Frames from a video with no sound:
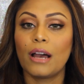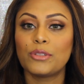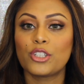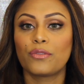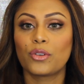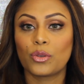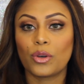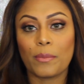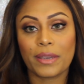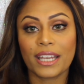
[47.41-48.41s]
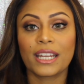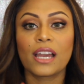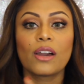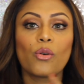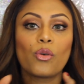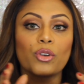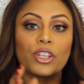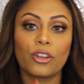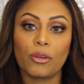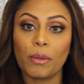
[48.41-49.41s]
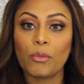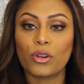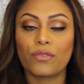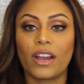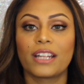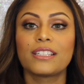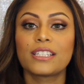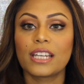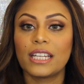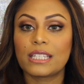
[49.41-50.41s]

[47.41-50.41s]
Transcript: So if you're a beginner or a bit more advanced,